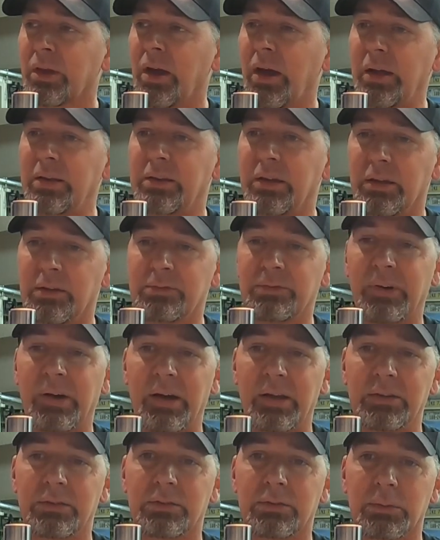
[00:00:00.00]
I did
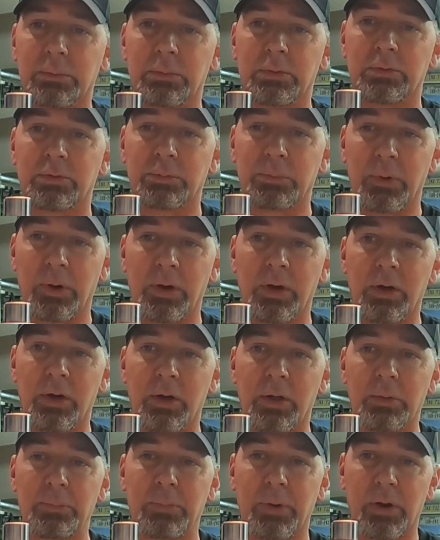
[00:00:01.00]
find some
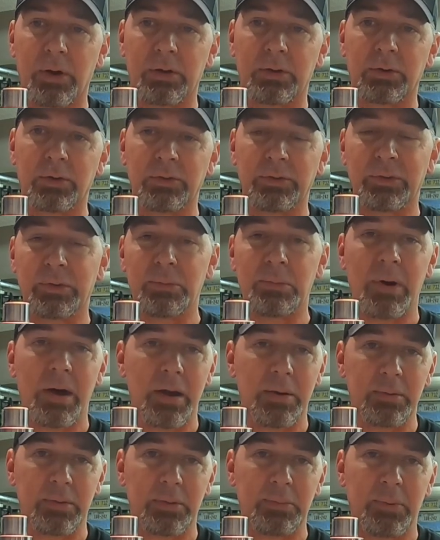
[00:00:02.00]
small particles in the
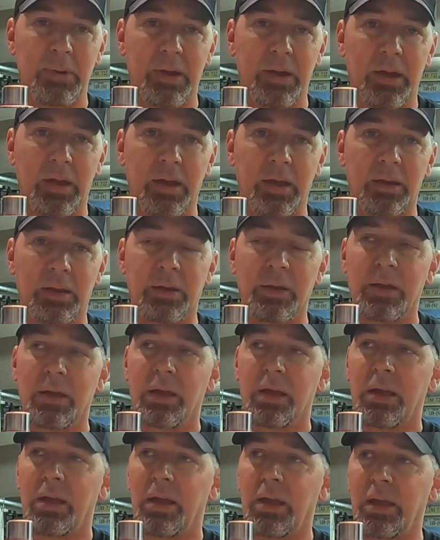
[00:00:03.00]
bottom of the pan,
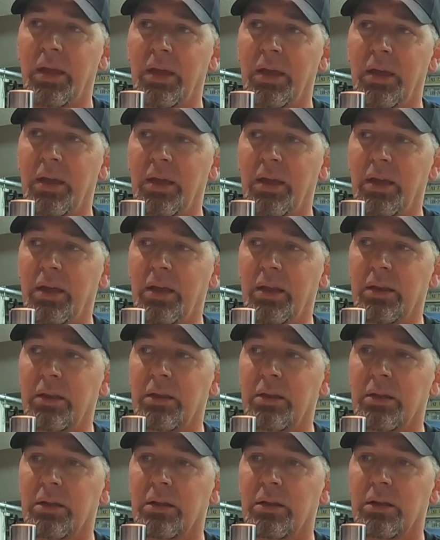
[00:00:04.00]
and
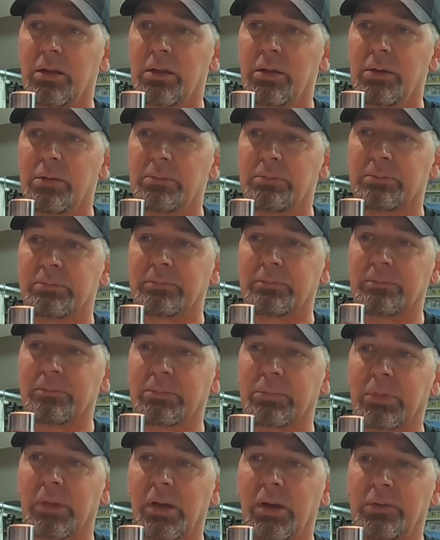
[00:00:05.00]

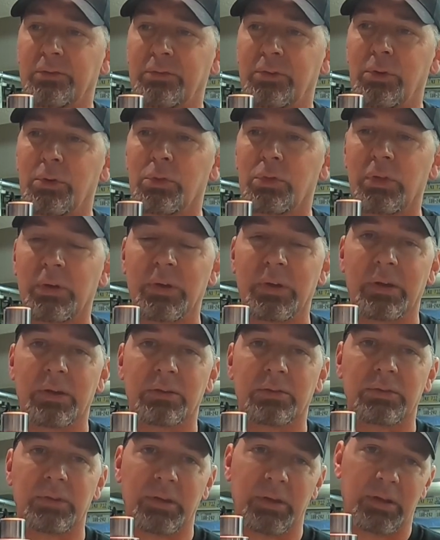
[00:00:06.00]
a few
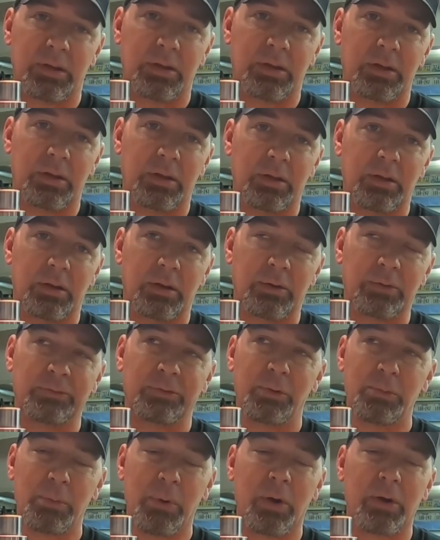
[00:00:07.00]

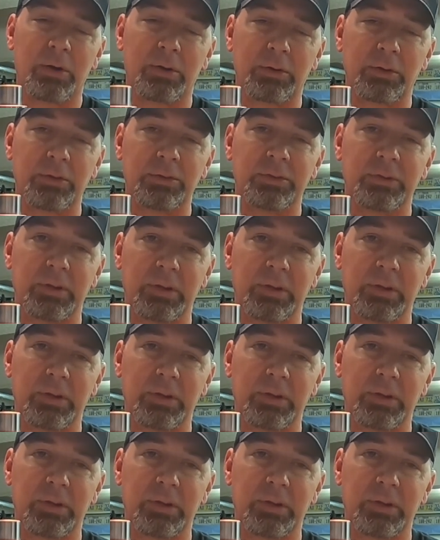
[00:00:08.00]
particles